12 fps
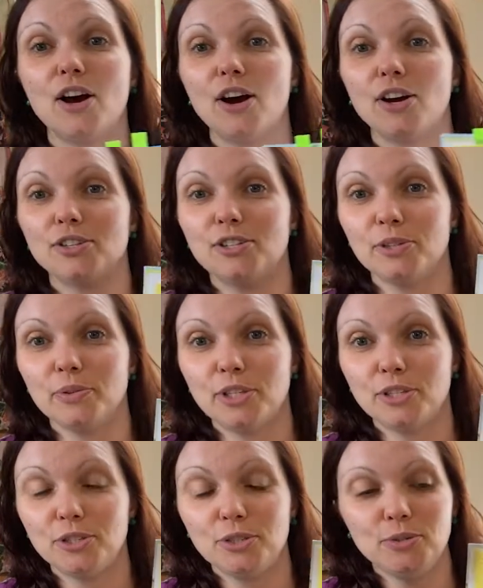are
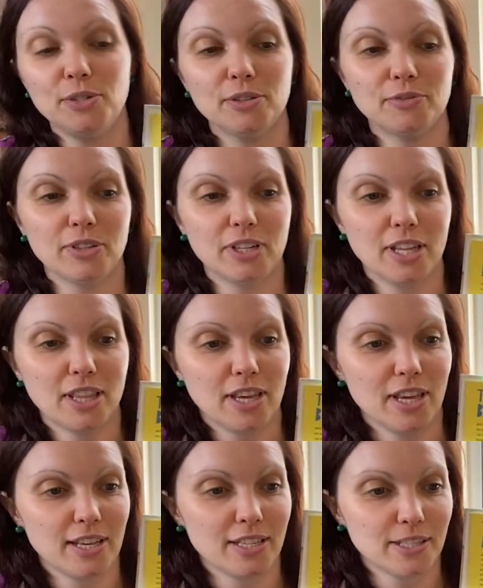doing two different
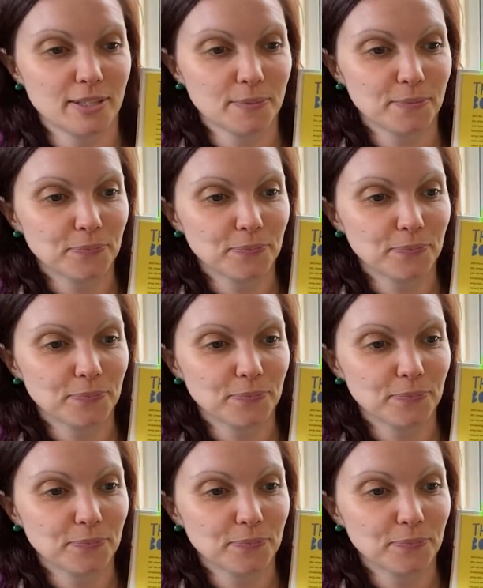things.